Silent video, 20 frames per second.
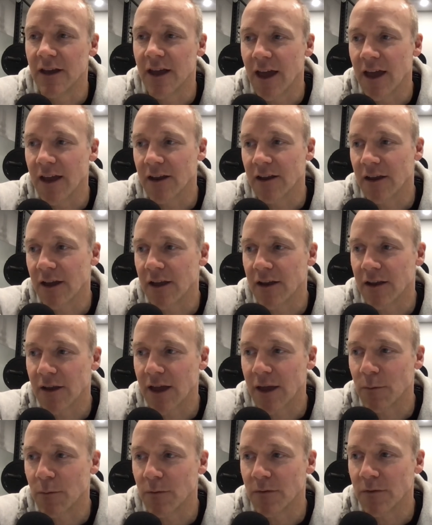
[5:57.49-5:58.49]
and
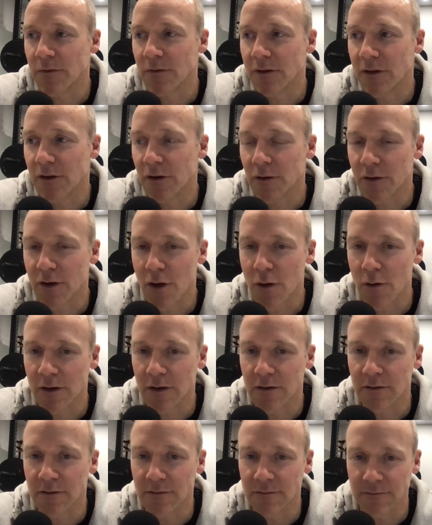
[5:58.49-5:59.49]
again,
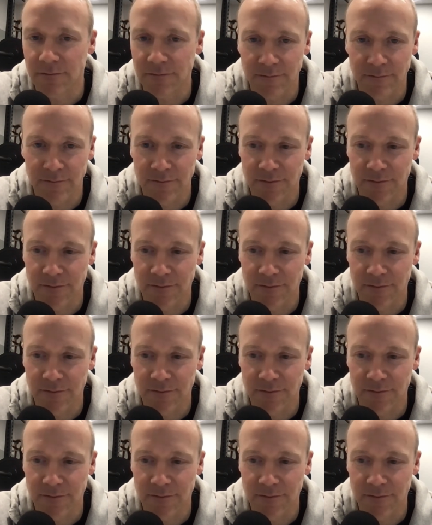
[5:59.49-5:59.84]
Kogan